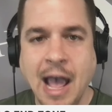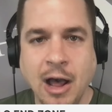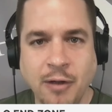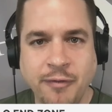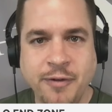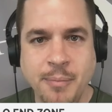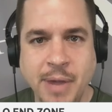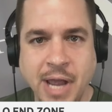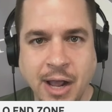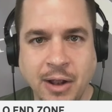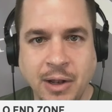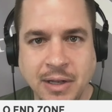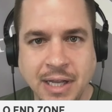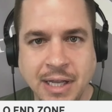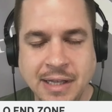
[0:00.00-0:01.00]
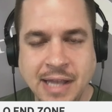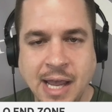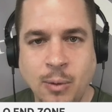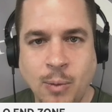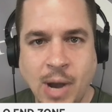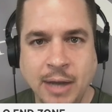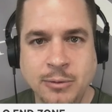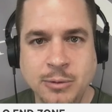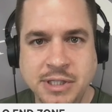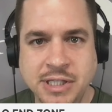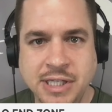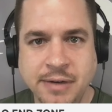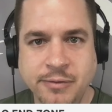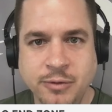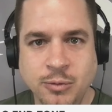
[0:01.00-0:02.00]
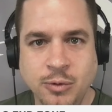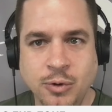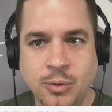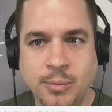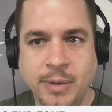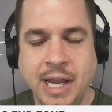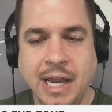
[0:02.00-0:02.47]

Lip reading: alpha male in that wide receiver room,